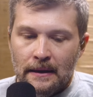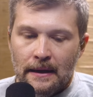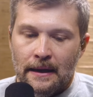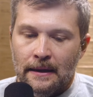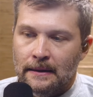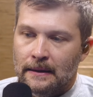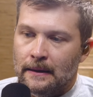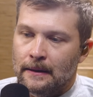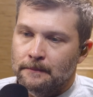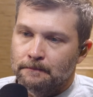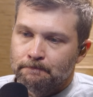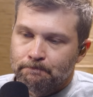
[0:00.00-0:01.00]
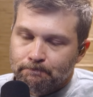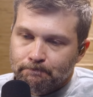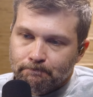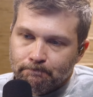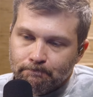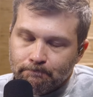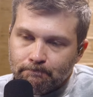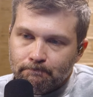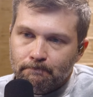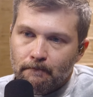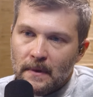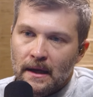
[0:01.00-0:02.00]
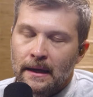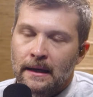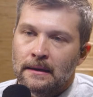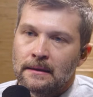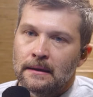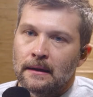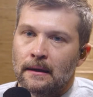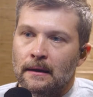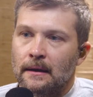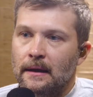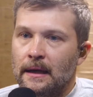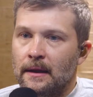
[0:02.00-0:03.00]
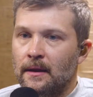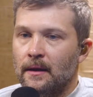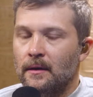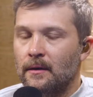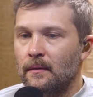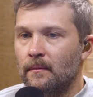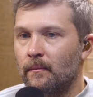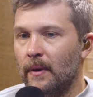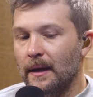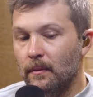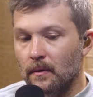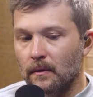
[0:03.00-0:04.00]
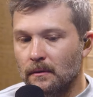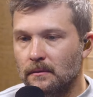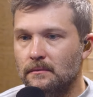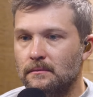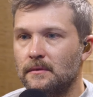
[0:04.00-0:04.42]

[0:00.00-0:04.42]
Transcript: And um and uh and the Bible,